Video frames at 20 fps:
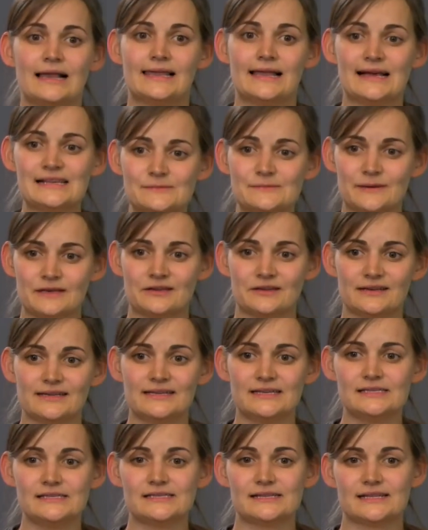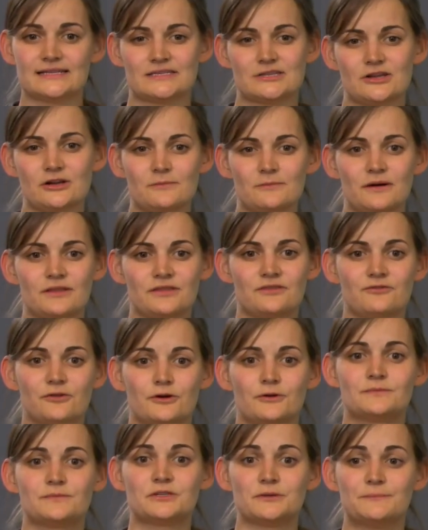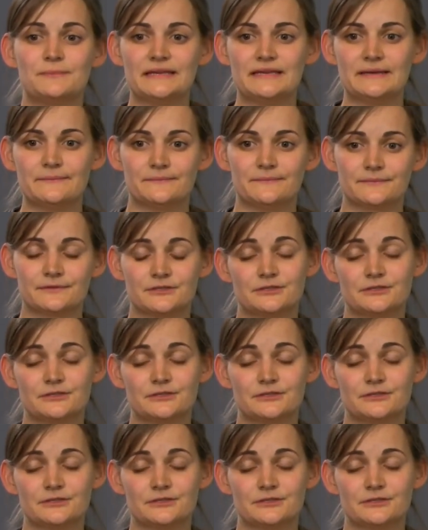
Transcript: Last but not least, let's talk about the verb to be.